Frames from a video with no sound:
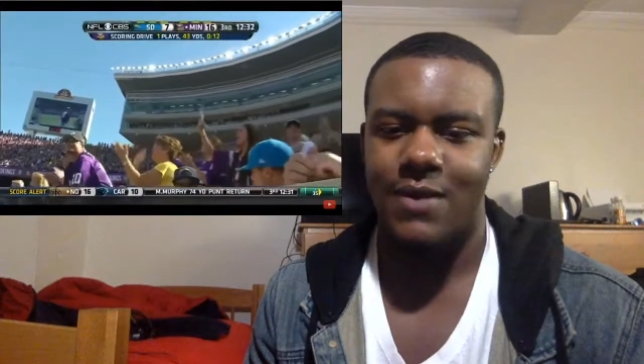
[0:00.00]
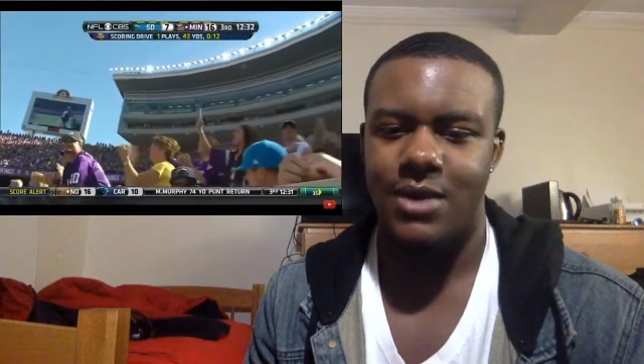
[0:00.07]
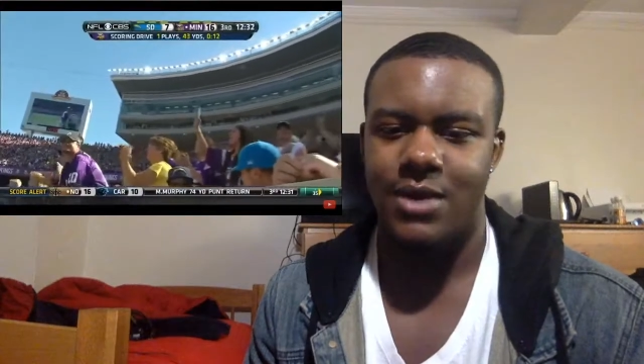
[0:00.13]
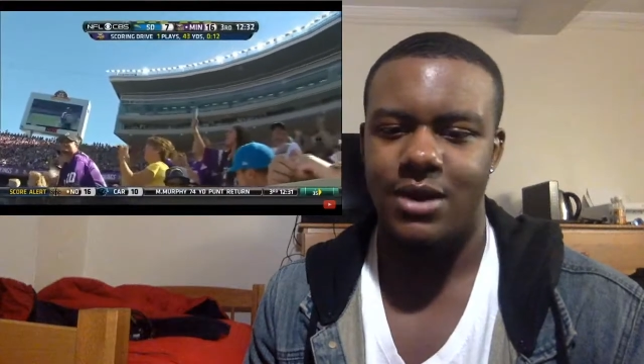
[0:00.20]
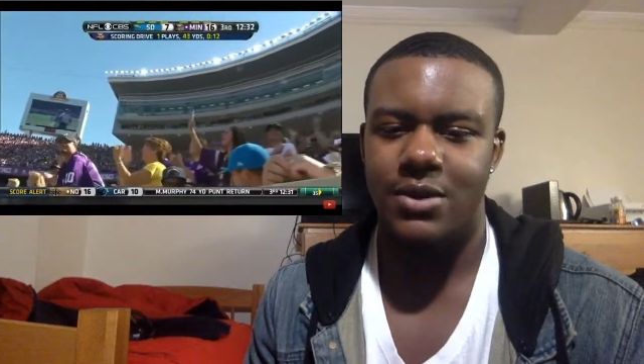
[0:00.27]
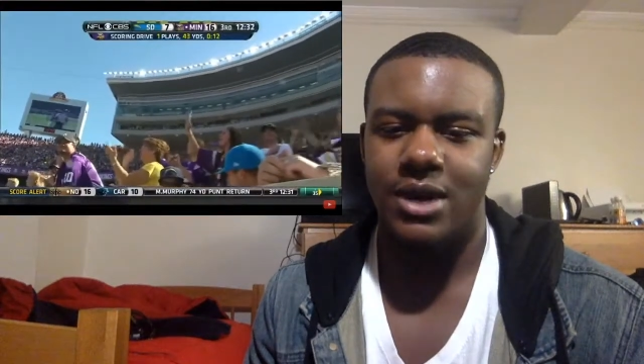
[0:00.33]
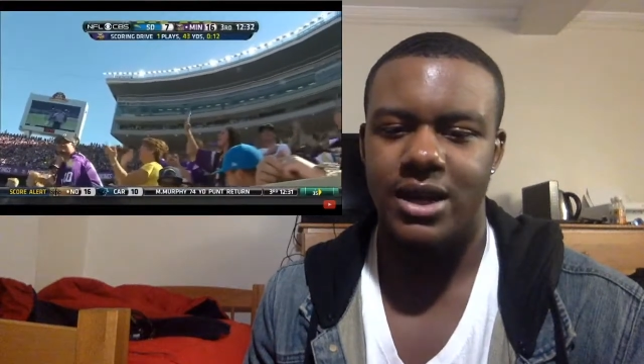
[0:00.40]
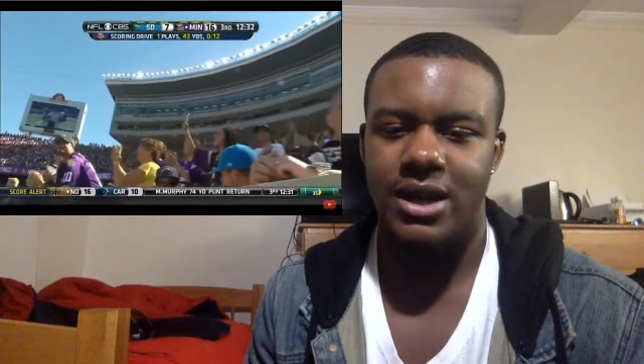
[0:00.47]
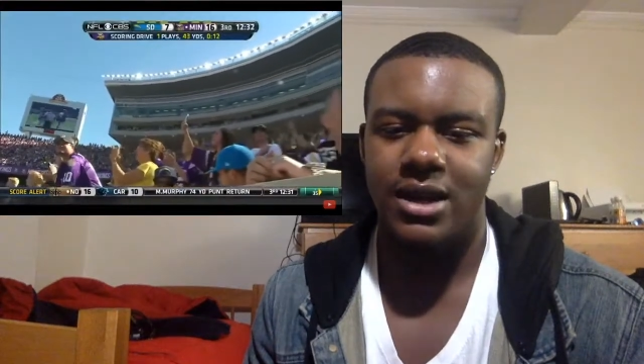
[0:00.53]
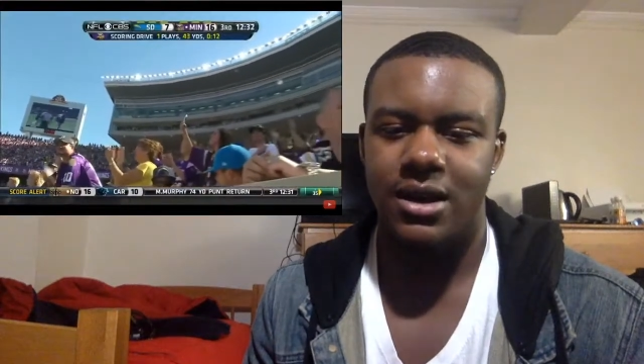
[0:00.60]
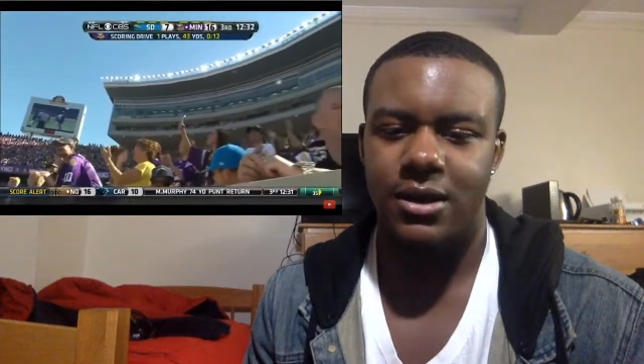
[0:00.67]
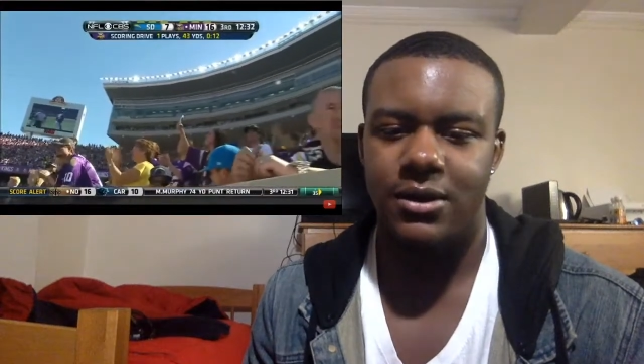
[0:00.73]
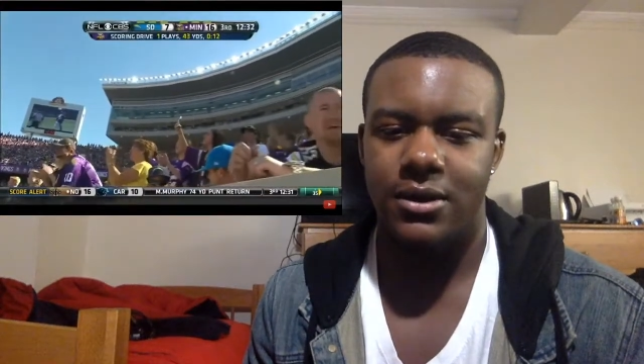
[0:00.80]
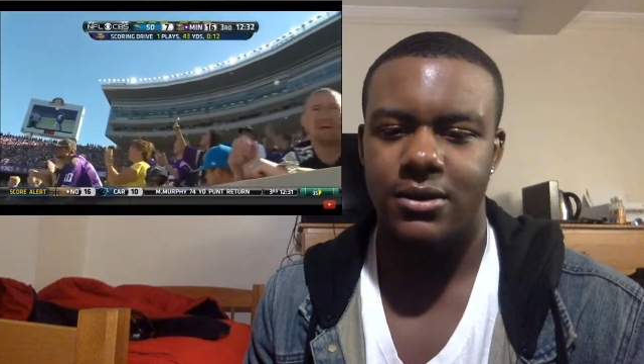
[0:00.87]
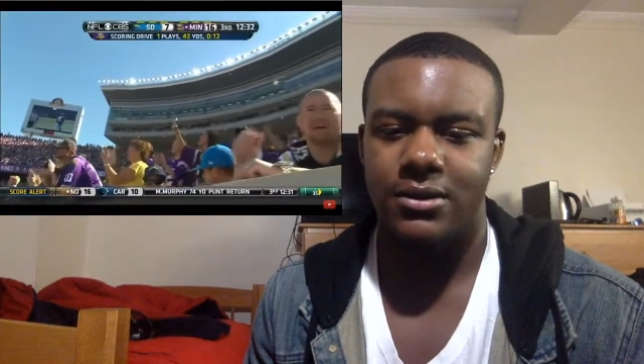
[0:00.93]
I wonder where he's
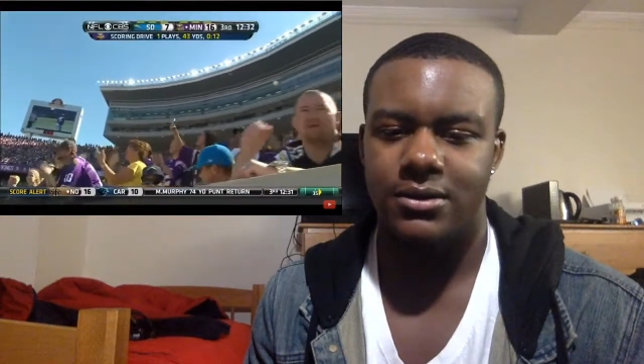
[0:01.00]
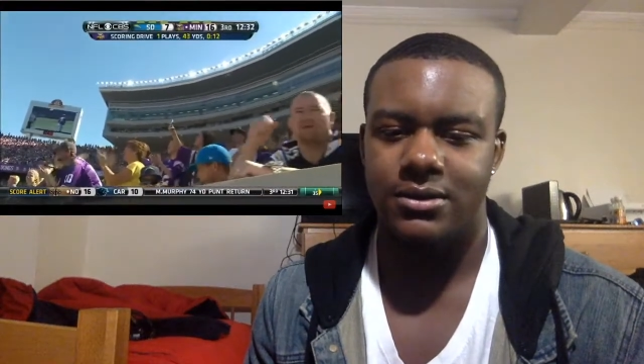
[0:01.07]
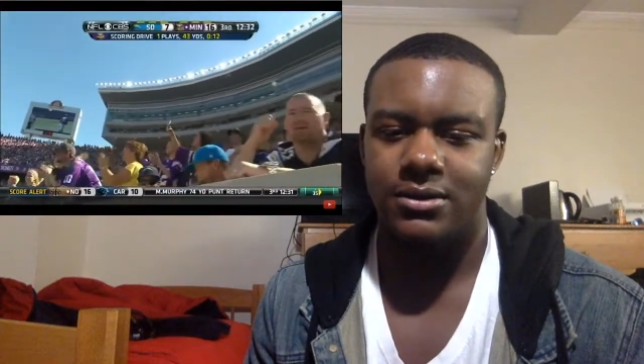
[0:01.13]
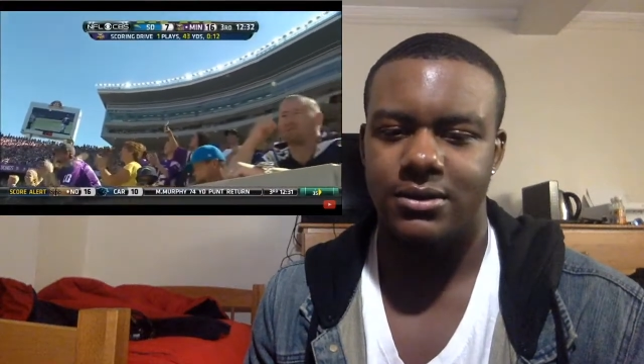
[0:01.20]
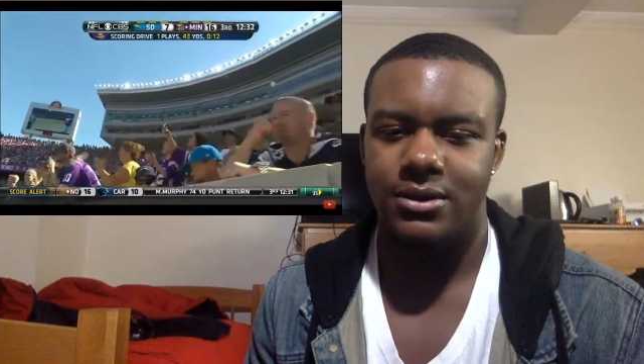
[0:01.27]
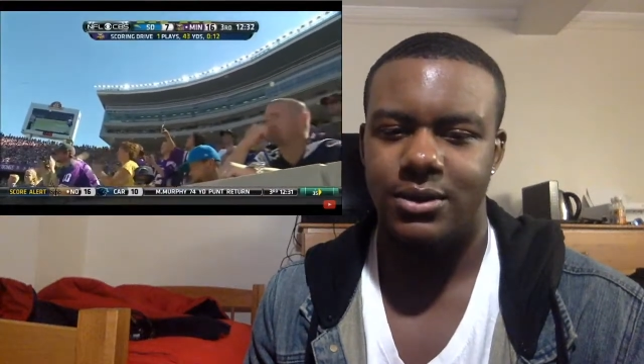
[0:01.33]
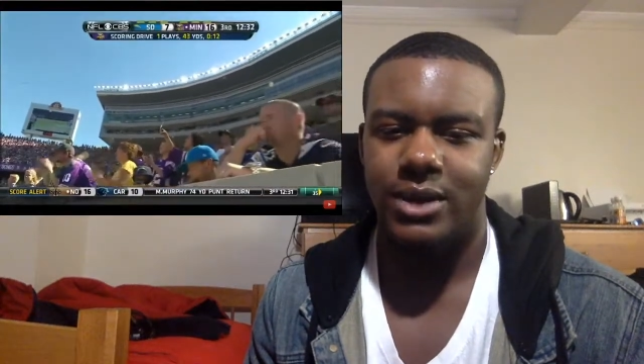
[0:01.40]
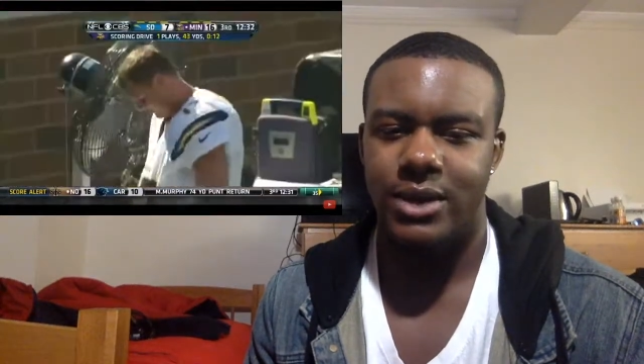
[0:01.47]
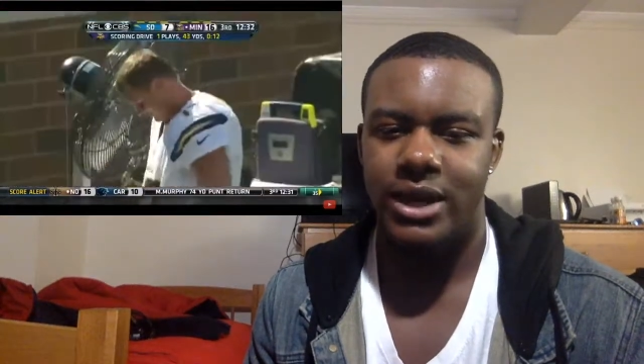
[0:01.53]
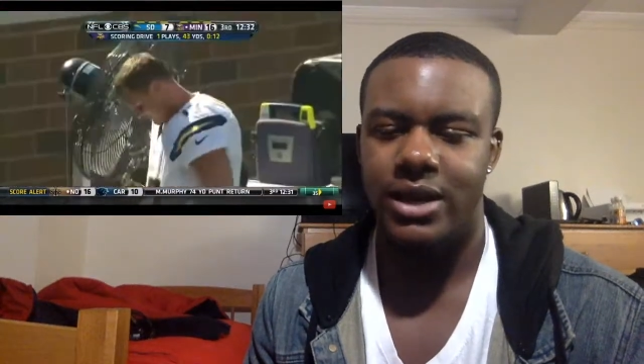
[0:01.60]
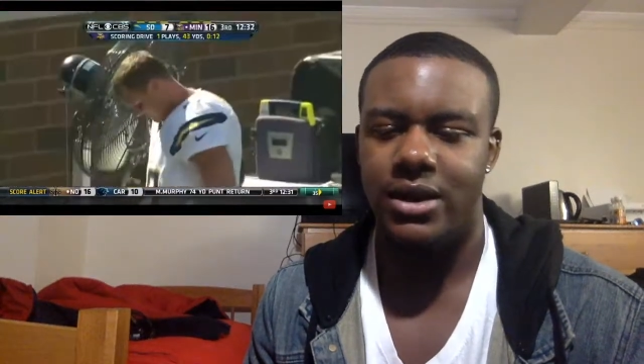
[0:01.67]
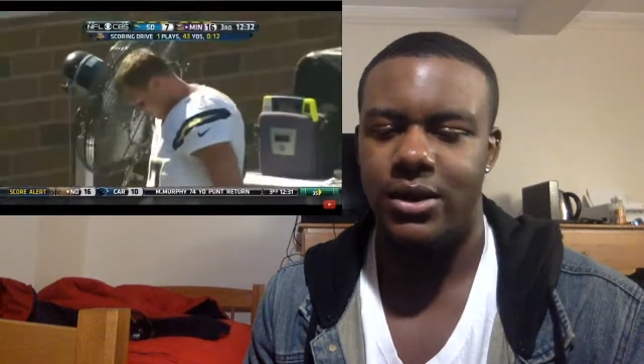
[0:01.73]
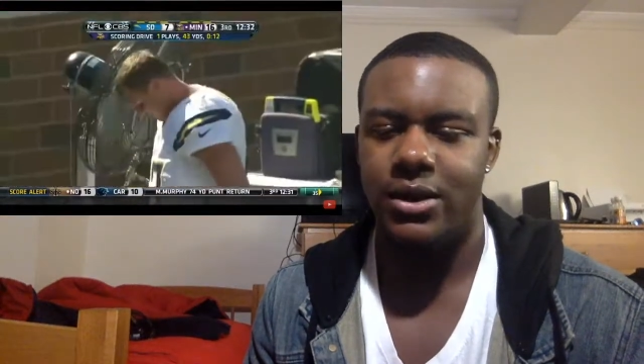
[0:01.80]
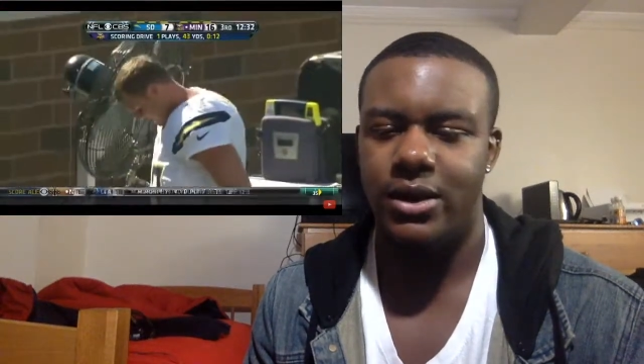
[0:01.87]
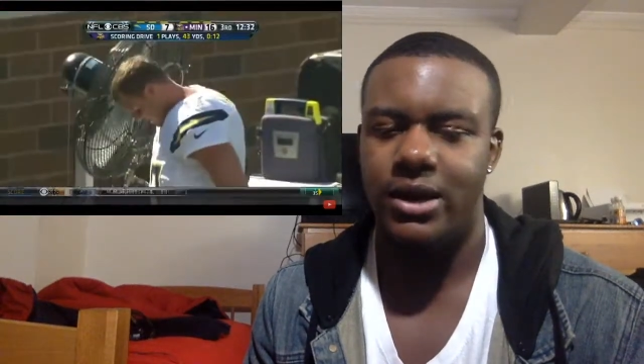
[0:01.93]
going. Where he
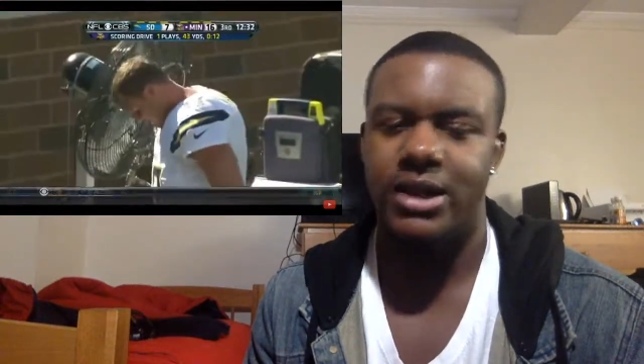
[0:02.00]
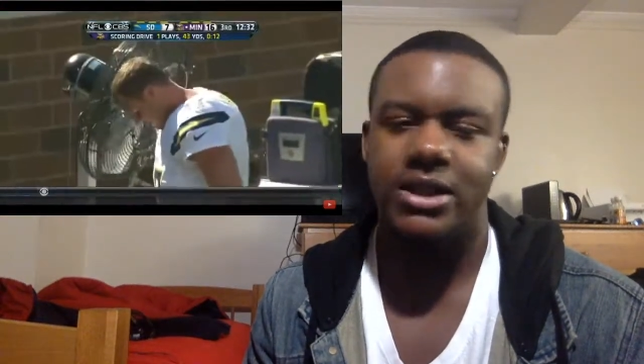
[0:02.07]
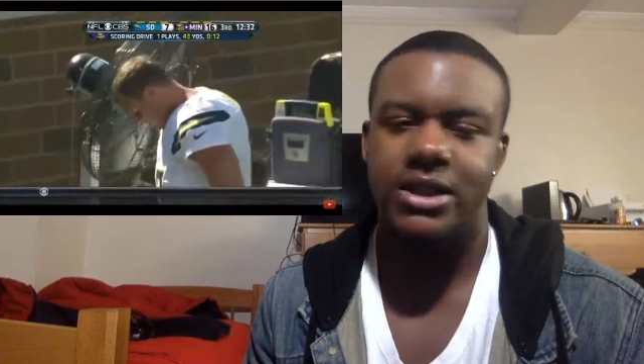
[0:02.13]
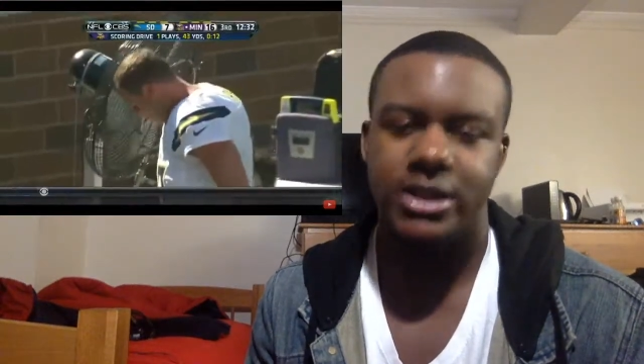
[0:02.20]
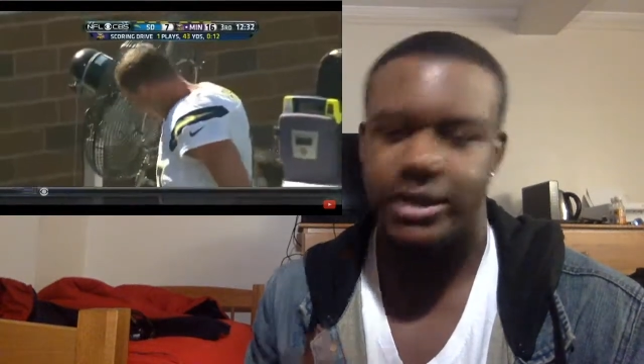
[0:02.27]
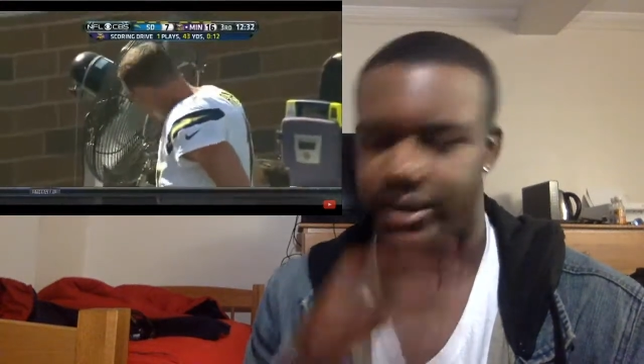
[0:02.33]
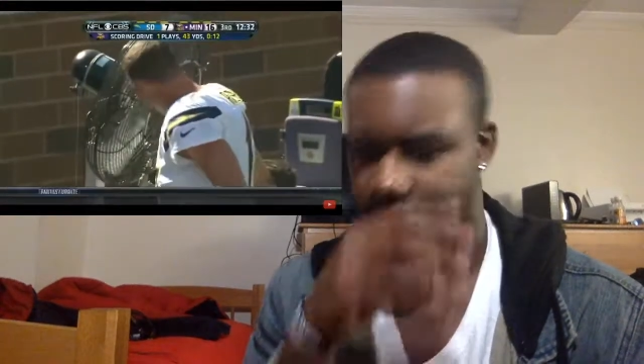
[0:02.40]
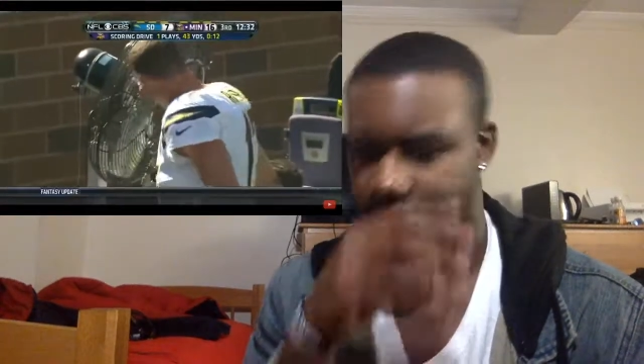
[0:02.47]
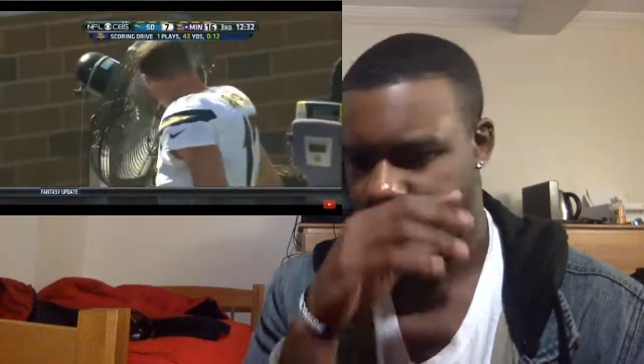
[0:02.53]
going this year?